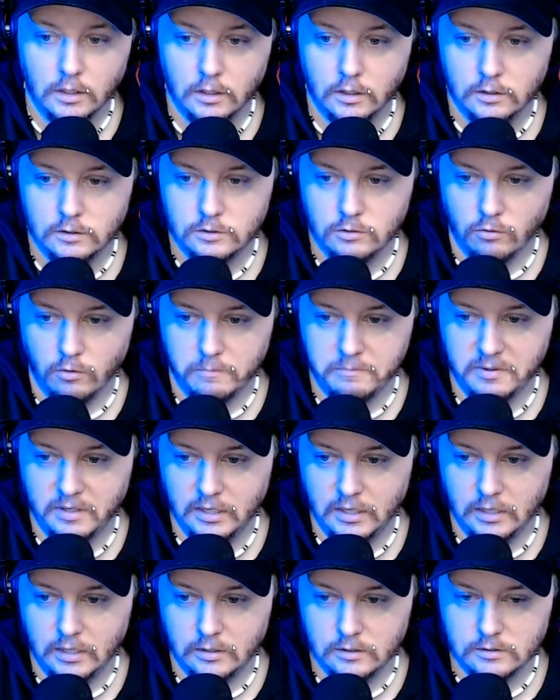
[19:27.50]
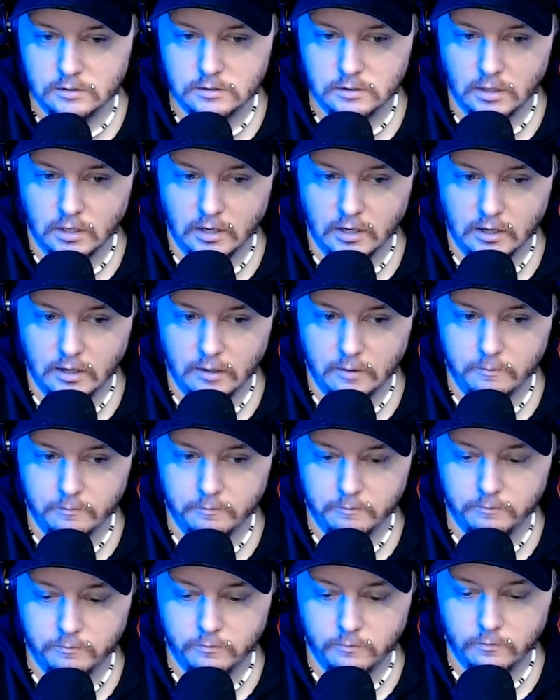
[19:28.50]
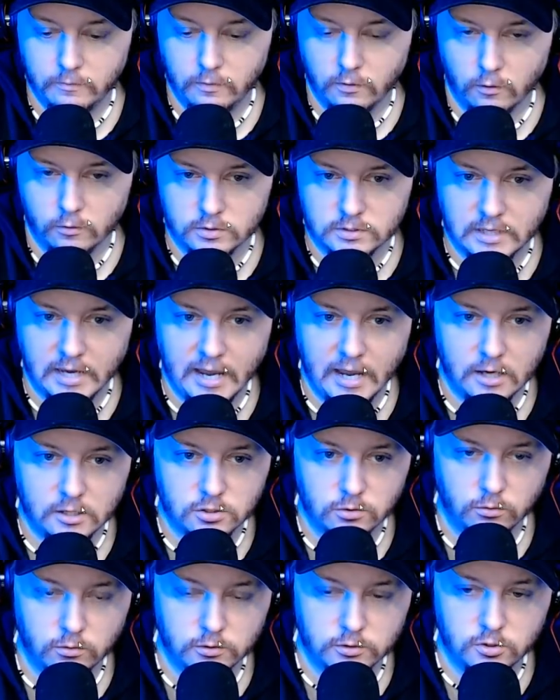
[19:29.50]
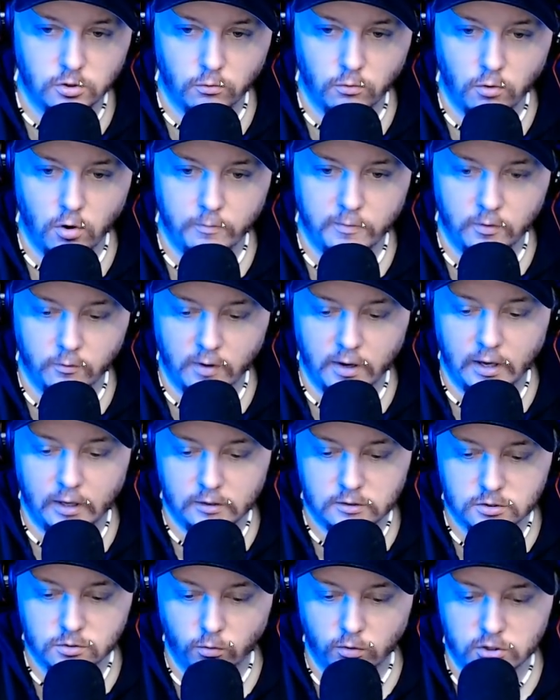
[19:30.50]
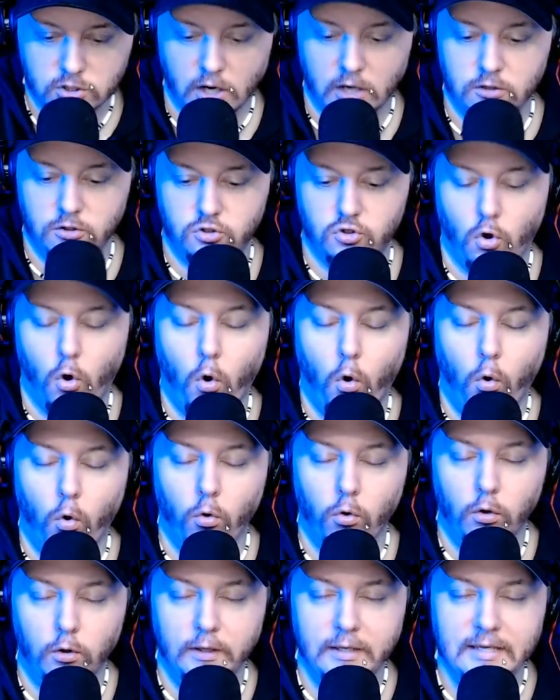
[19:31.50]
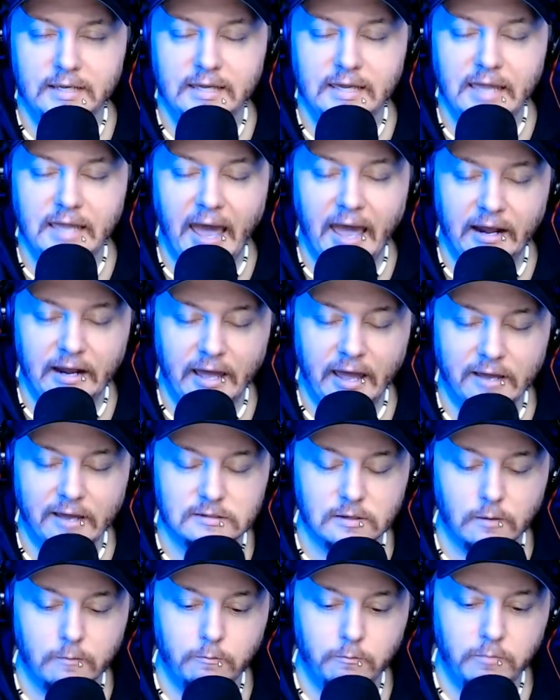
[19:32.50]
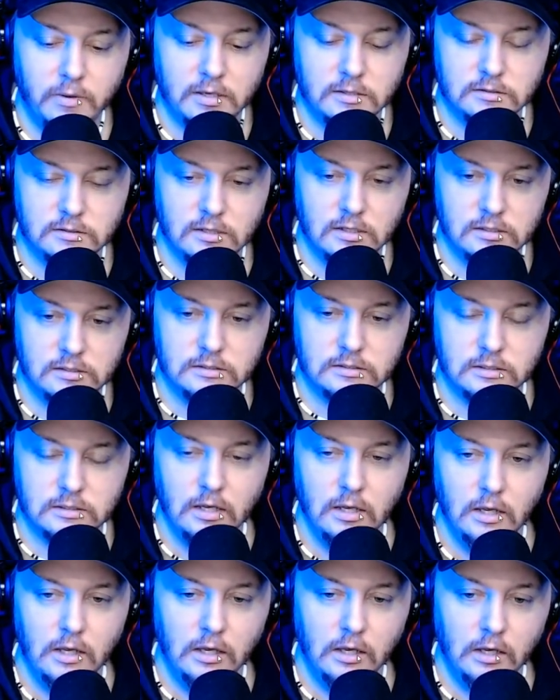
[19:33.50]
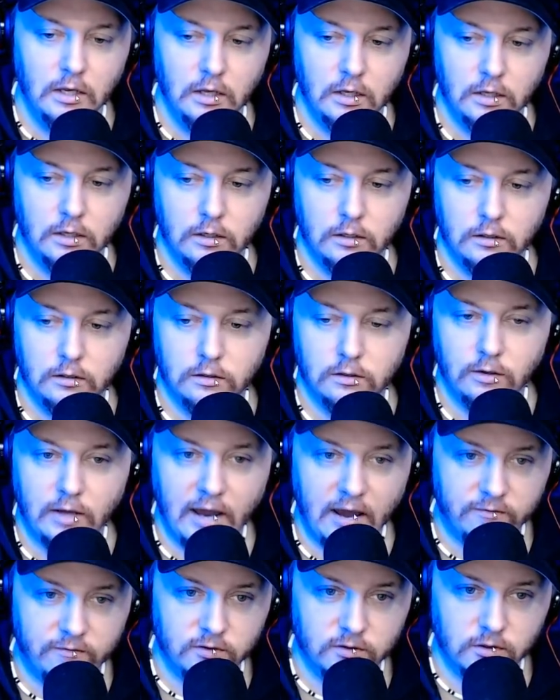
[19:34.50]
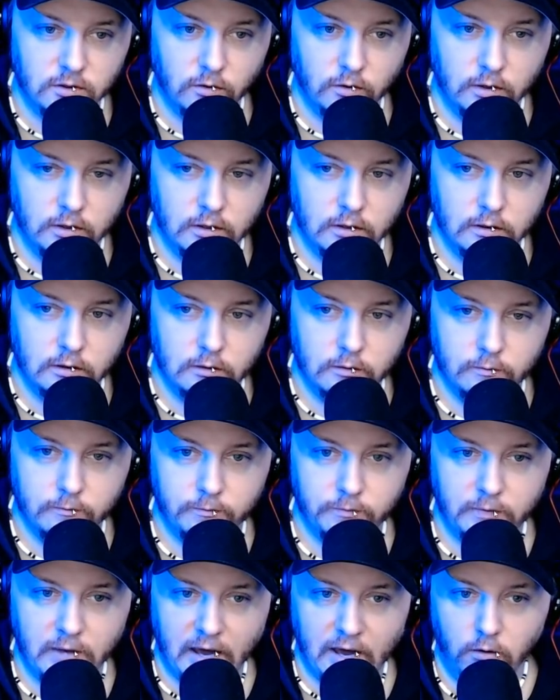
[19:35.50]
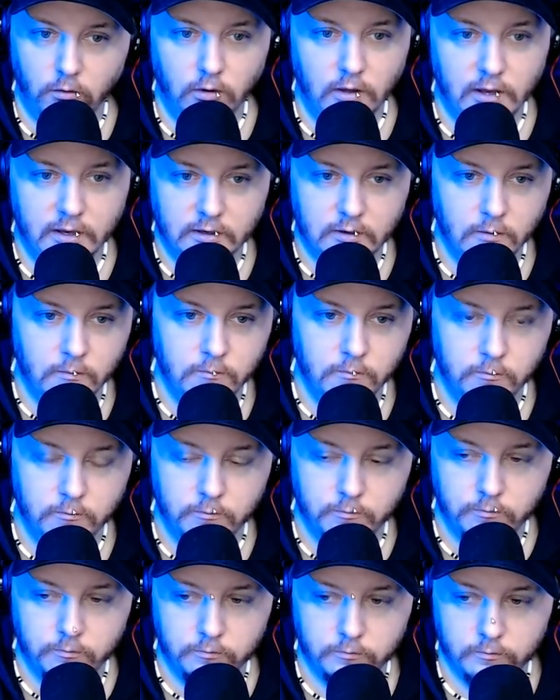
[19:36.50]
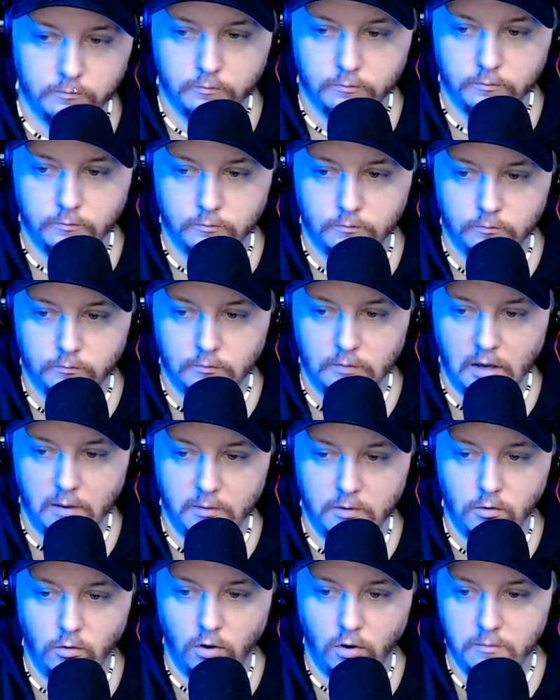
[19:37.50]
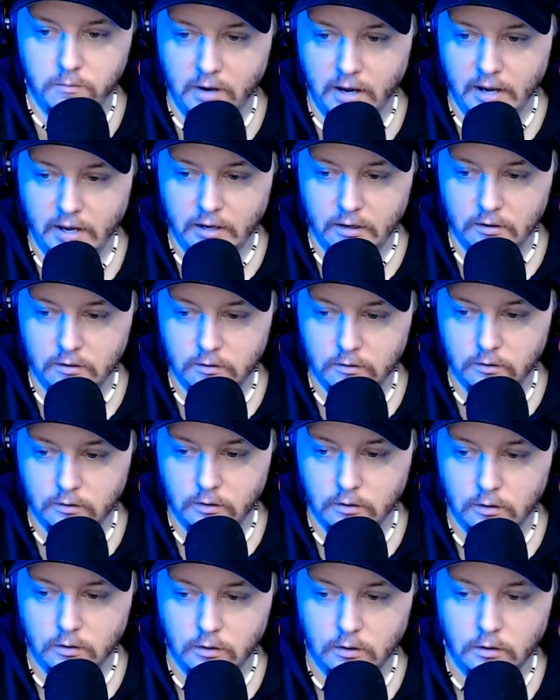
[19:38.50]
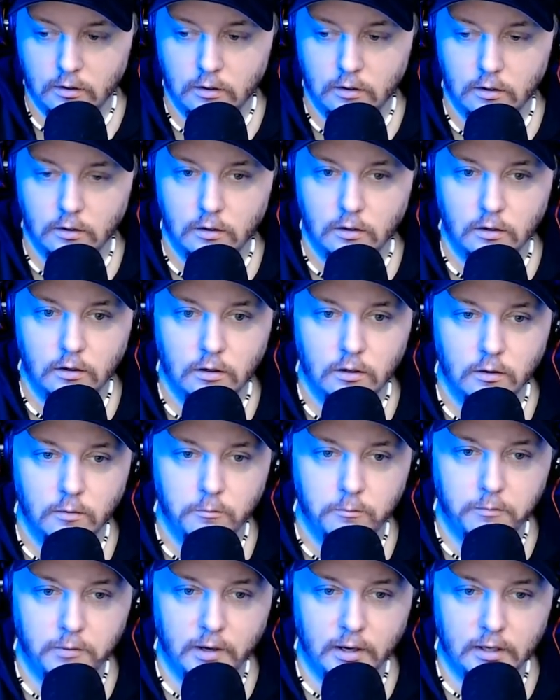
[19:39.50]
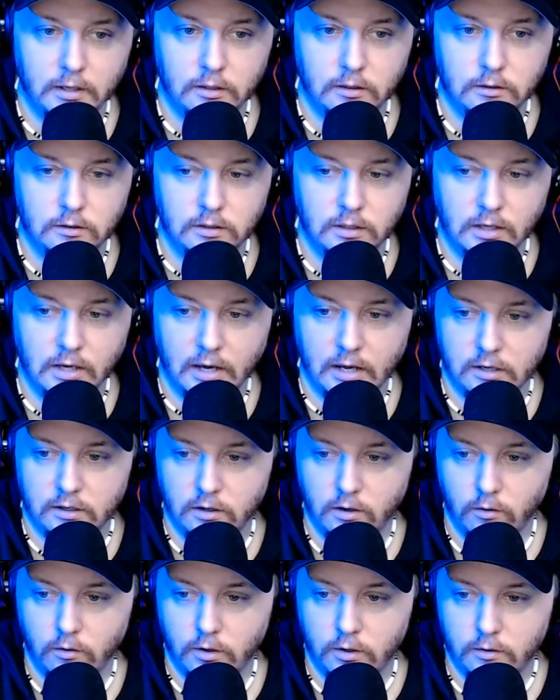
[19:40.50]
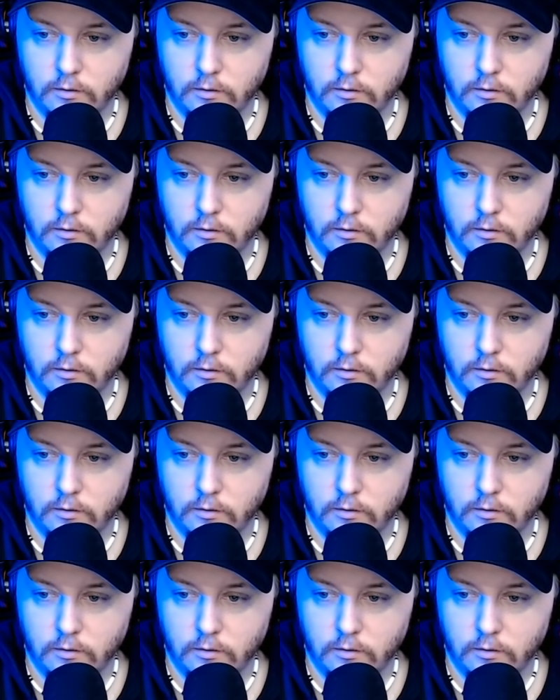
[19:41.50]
to appease those casuals to Roman Reigns, which I totally get. As a business, you have to do it. I don't like them. I'm annoyed by it. But you got to do it.